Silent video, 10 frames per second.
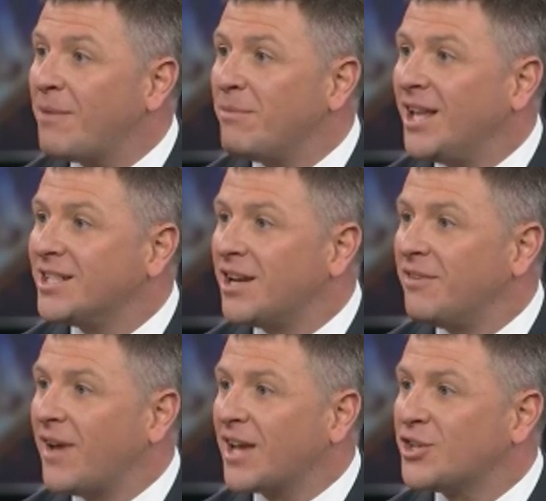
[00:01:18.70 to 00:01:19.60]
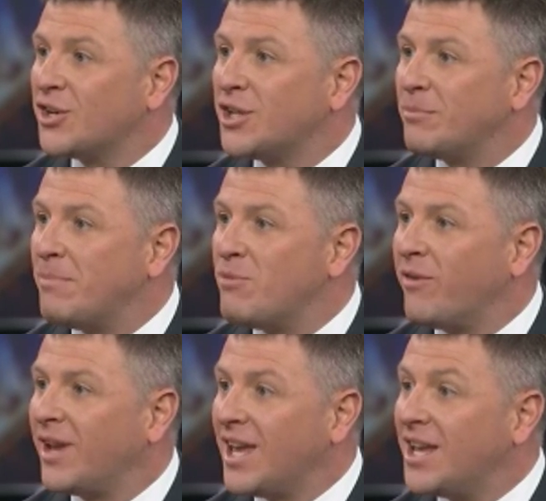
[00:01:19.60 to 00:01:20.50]
That means that investors should be
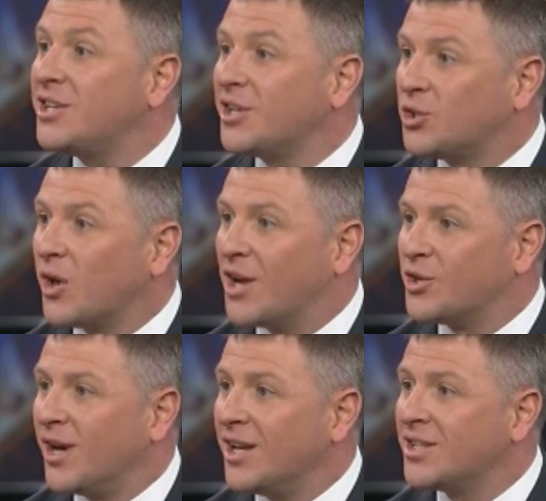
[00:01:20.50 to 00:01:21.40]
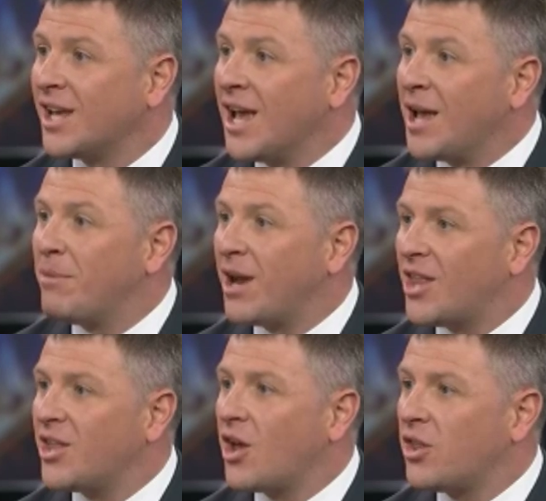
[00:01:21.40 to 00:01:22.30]
moving into Treasuries, but but
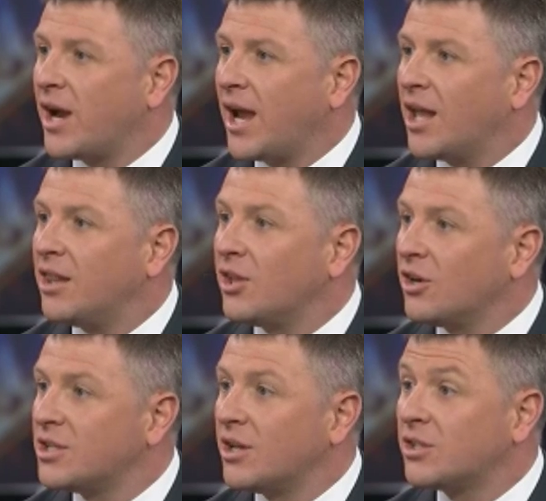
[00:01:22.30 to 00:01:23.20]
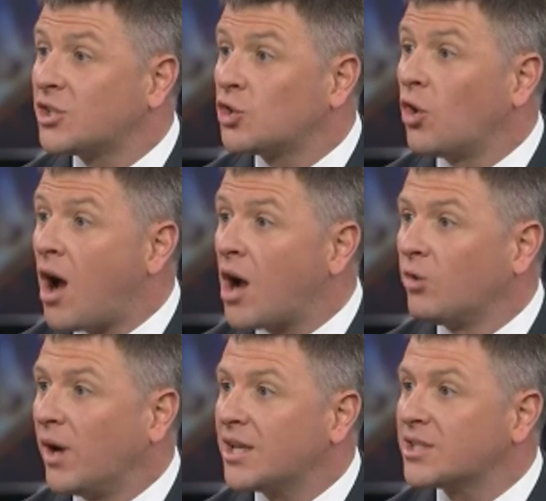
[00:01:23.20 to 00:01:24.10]
on the other hand, there's a
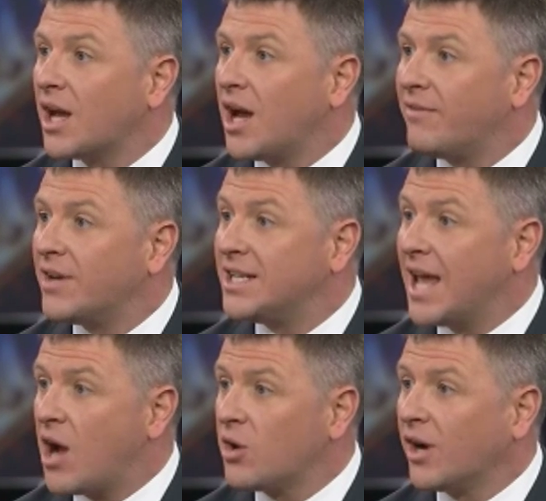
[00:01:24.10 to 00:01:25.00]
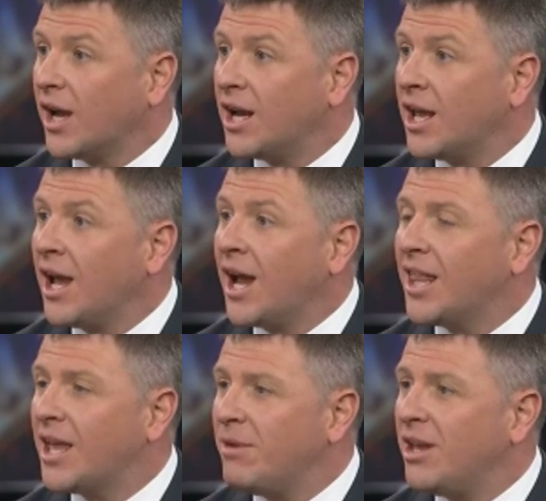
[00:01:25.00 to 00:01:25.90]
strong risk of a downgrade,
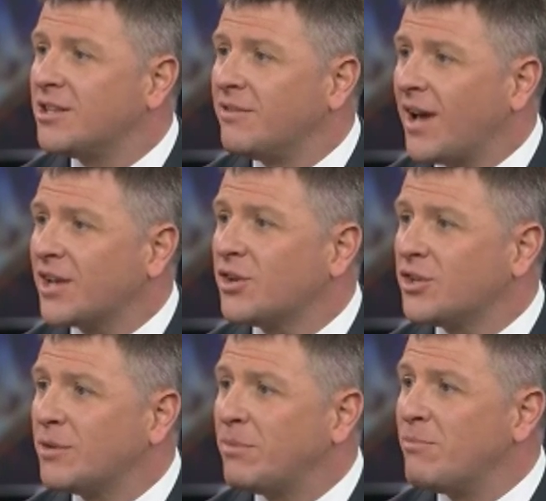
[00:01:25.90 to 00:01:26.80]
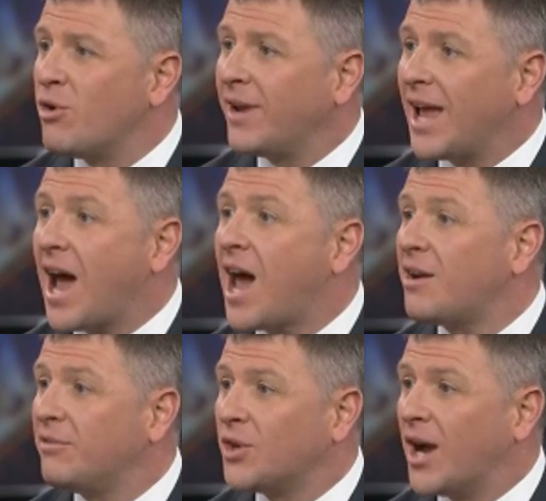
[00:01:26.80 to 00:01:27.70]
and that means investors should be moving
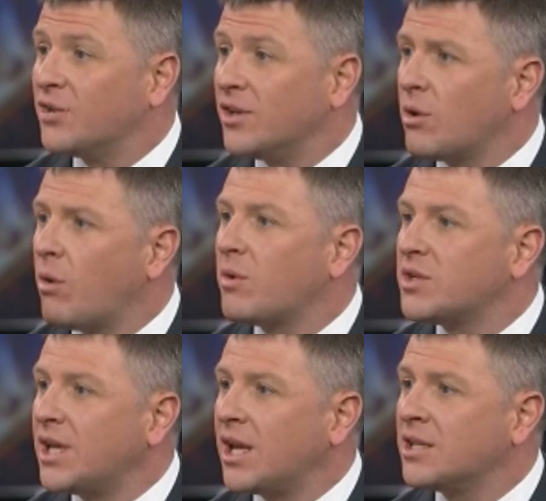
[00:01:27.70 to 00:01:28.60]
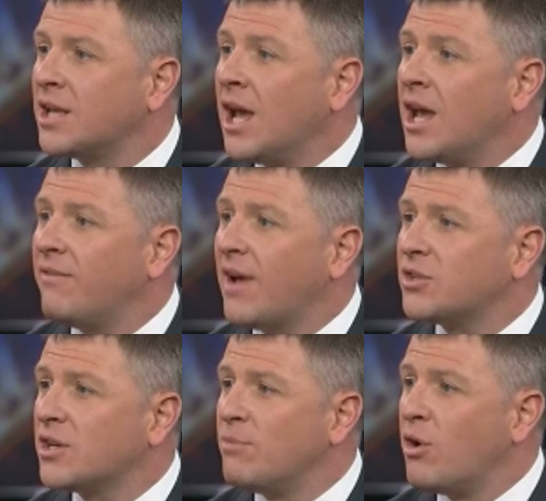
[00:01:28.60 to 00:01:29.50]
out of Treasury. So what we're seeing is
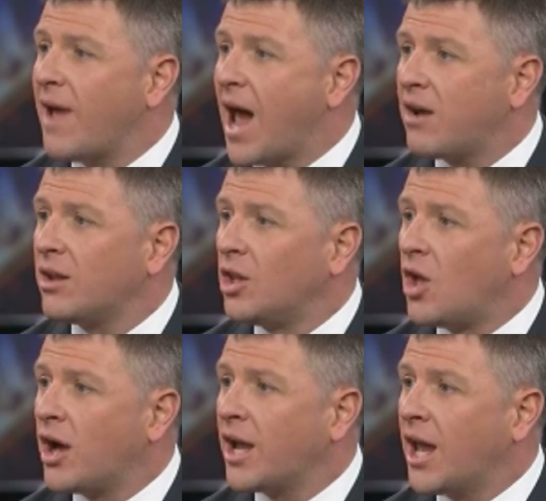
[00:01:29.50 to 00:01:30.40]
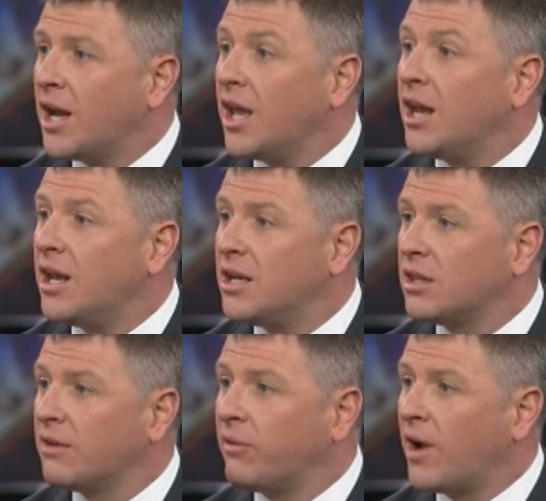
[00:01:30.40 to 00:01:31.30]
investors move out of the long end and
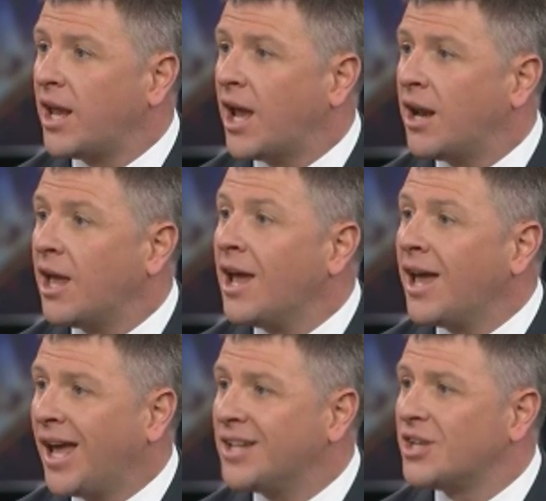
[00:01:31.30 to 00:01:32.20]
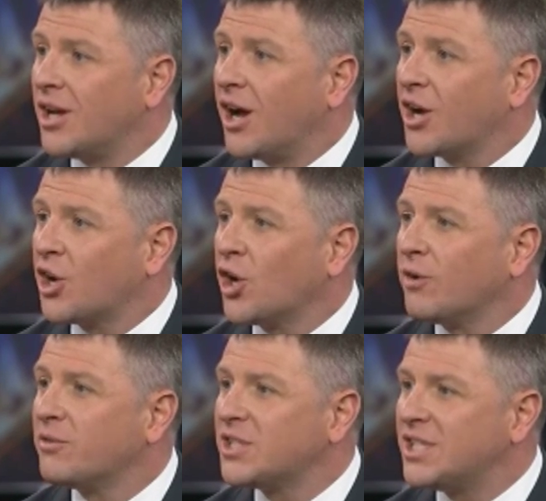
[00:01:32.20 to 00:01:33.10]
into the front end, hence a, a
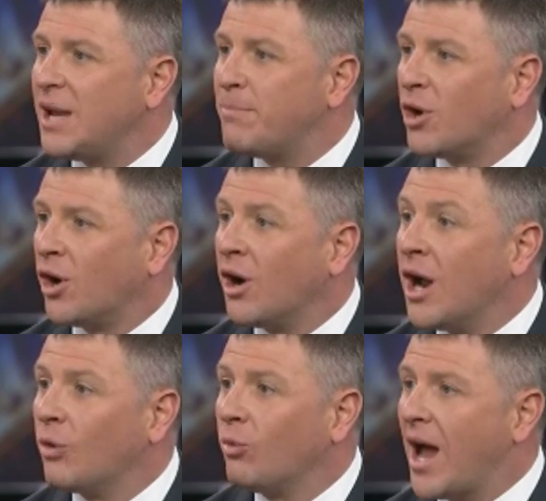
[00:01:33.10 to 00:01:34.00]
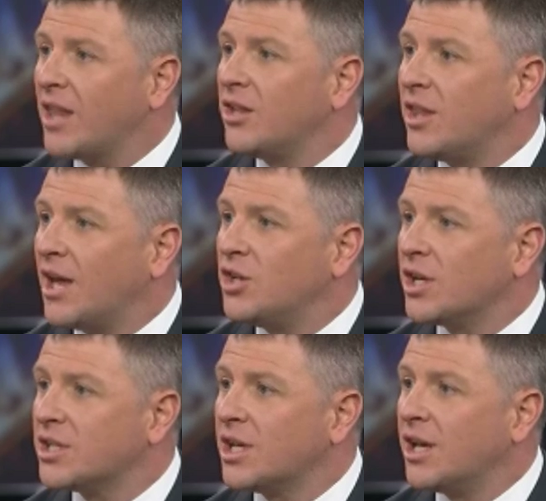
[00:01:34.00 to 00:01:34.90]
curve steepener rather than
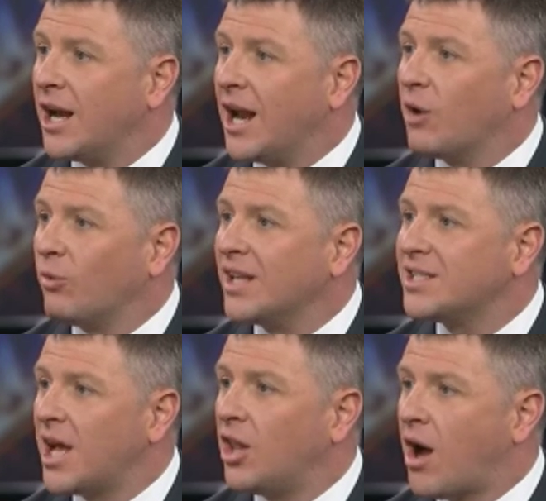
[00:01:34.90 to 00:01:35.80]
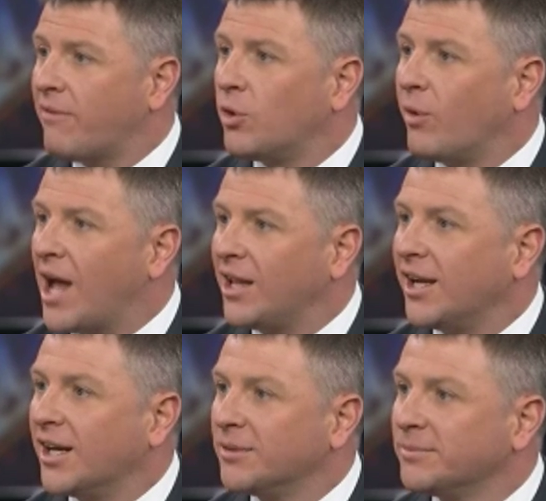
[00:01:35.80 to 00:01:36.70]
just an, an outright sell-off or
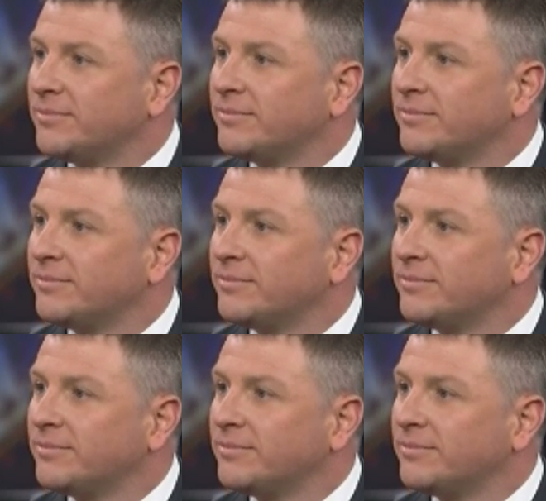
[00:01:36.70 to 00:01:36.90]
rally here.